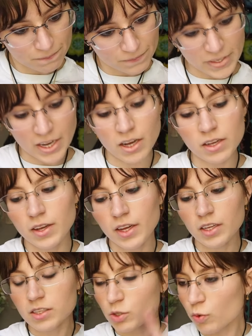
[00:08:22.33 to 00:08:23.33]
yeah,
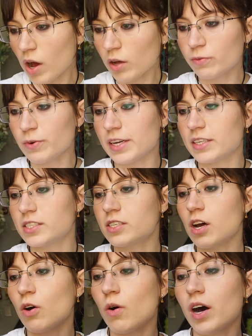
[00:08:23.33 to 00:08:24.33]
12 weeks.
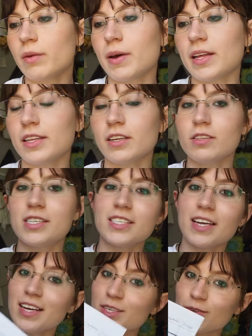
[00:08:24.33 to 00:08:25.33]
So on my little
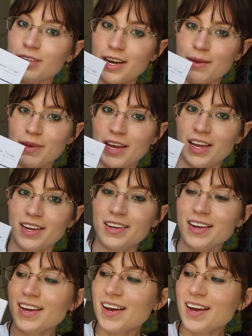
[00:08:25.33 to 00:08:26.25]
schedule that I made,